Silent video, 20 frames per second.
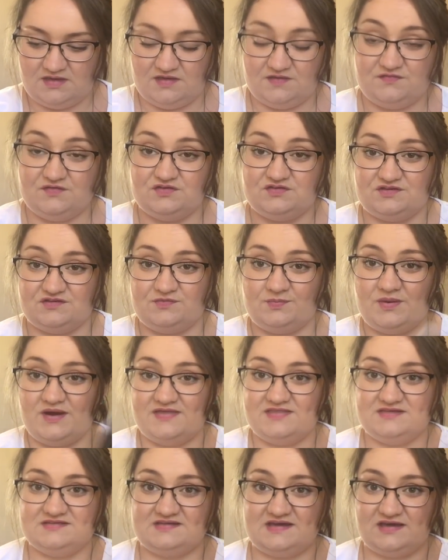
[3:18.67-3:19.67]
if you just
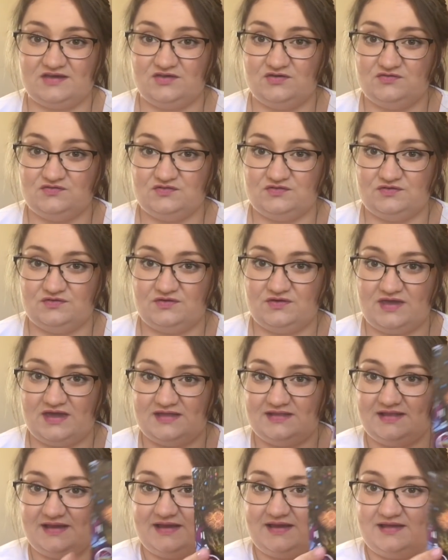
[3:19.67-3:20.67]
buy the deck, you do
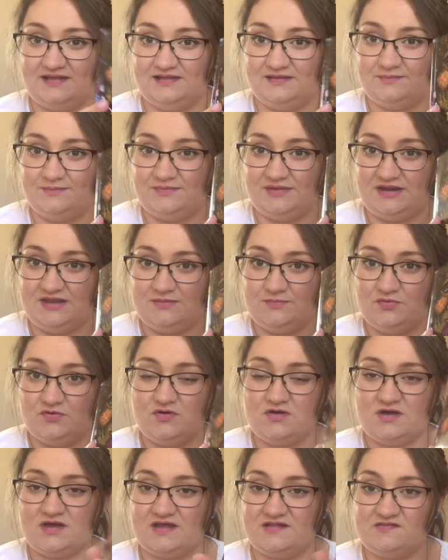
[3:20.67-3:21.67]
get like a mini
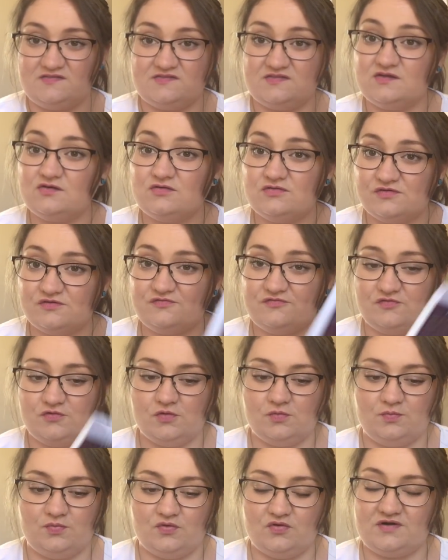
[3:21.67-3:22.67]
book. It's still the
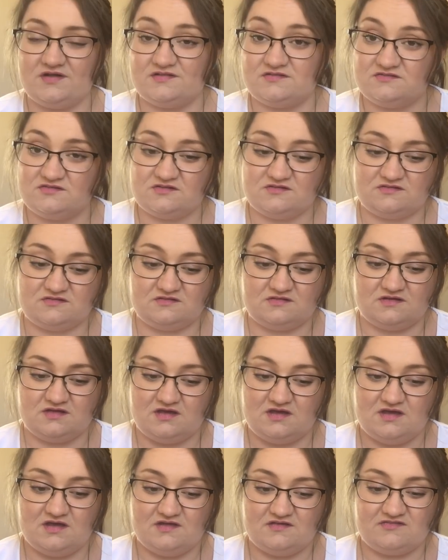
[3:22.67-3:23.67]
full book, it's just
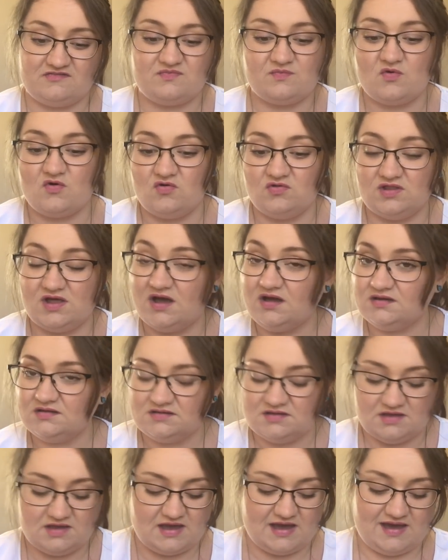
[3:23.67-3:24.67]
smaller,
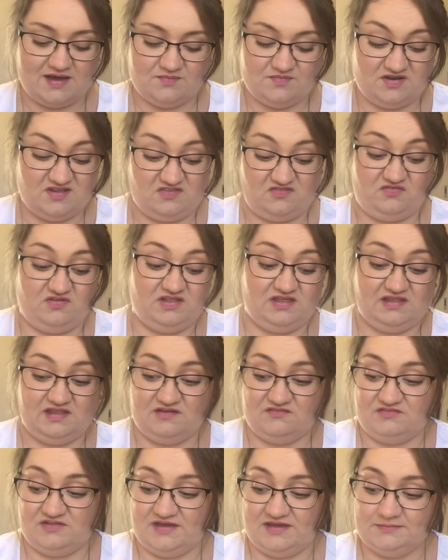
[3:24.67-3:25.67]
but it's really
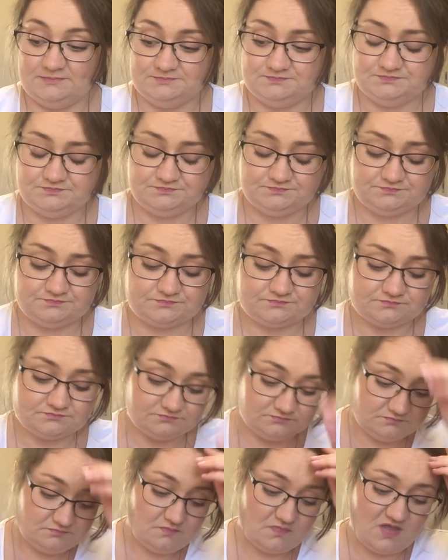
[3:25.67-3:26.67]
lovely.
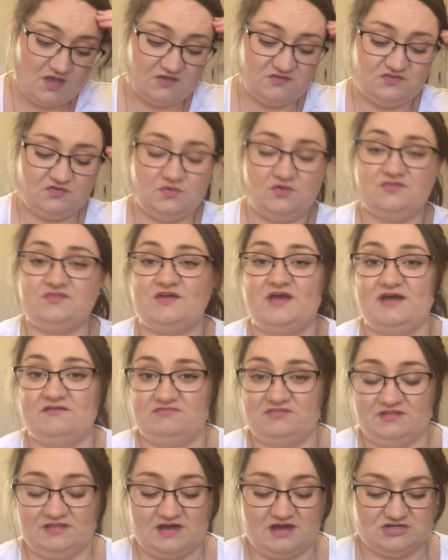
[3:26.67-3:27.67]
I do also
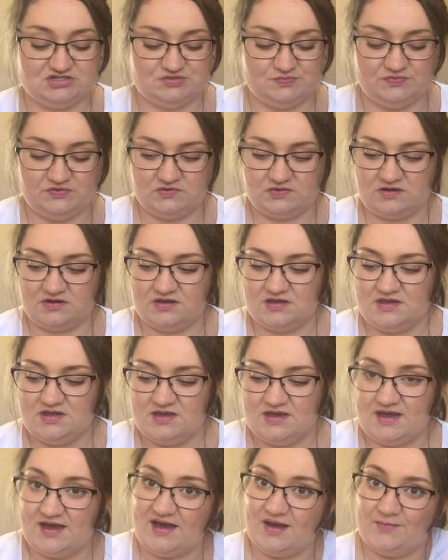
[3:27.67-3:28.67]
have the larger book
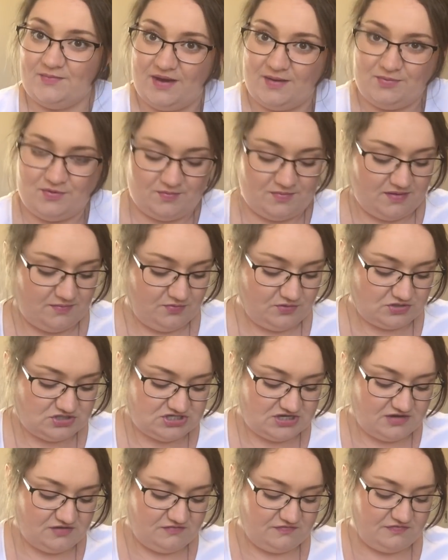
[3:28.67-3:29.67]
up on my
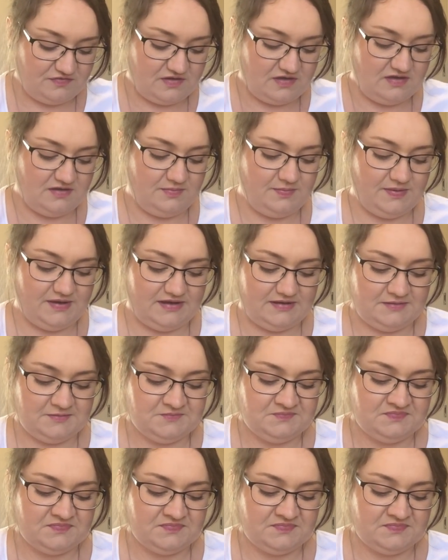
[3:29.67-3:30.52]
bookshelf, but